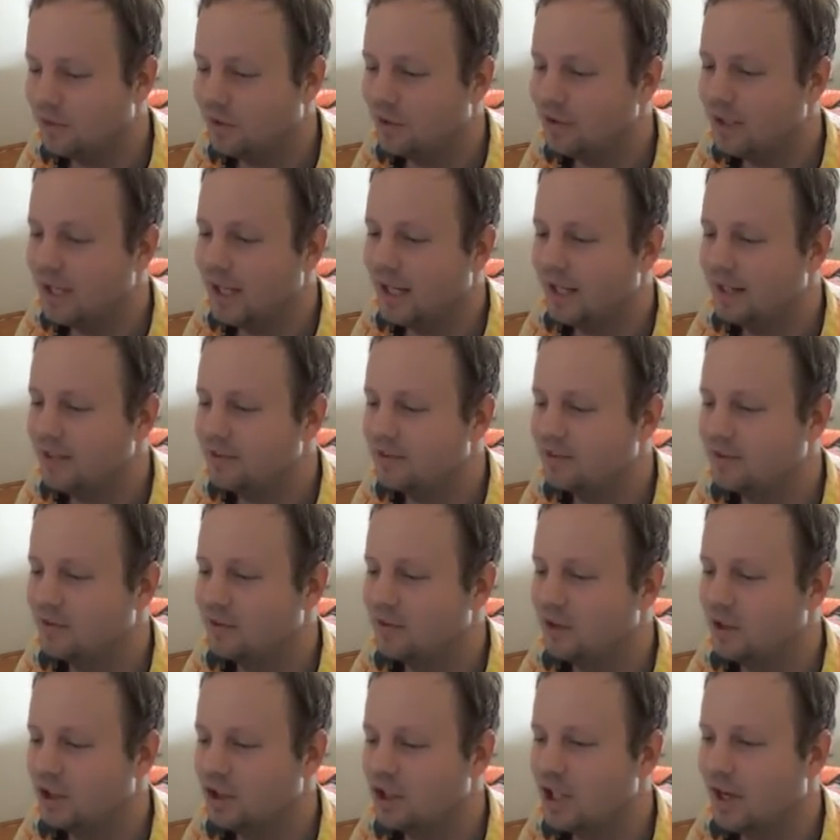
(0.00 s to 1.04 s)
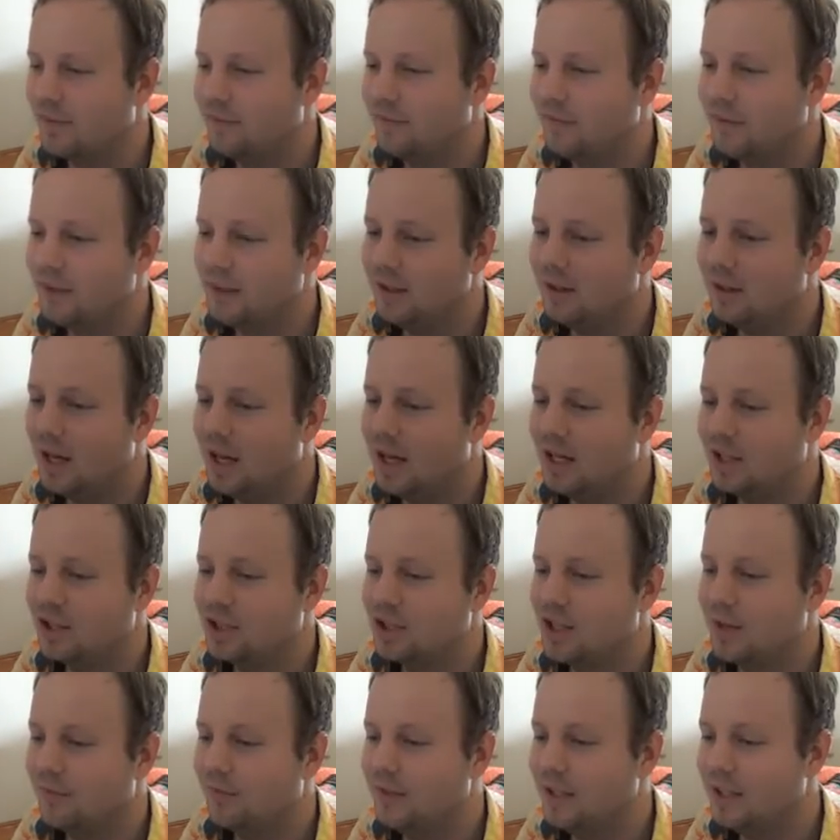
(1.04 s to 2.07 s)
So yeah, it's
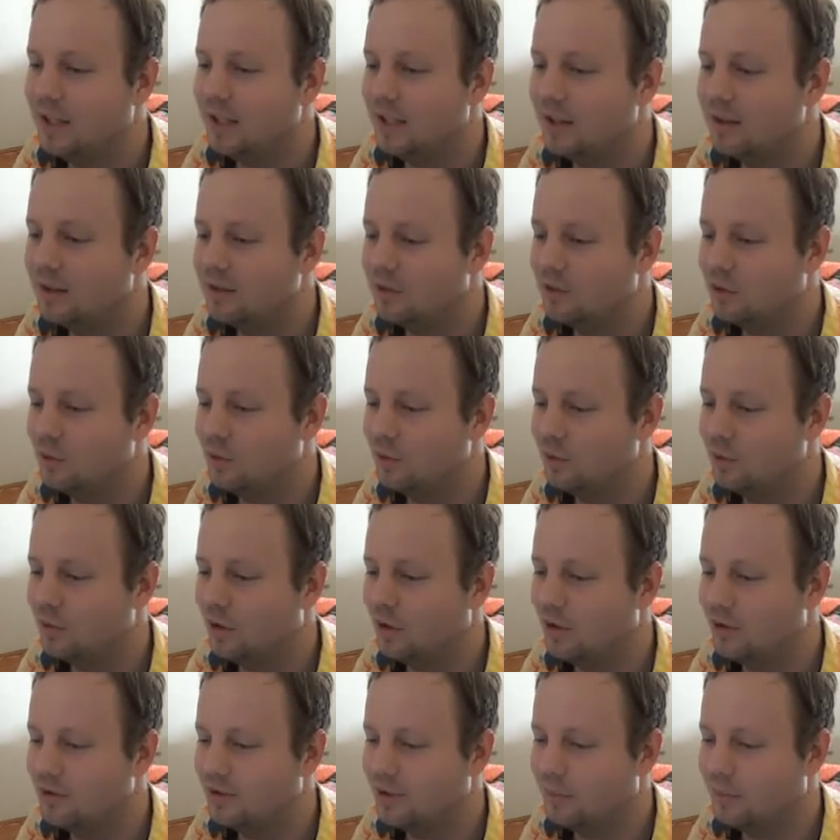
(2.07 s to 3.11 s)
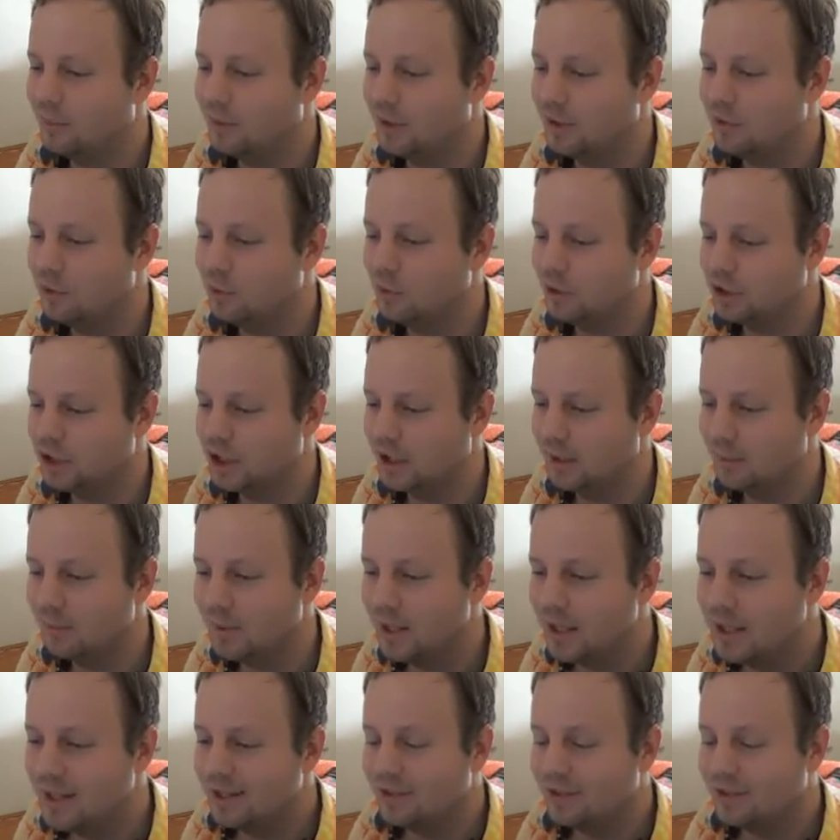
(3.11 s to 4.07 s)
shafigi, to turn someone into a sheep.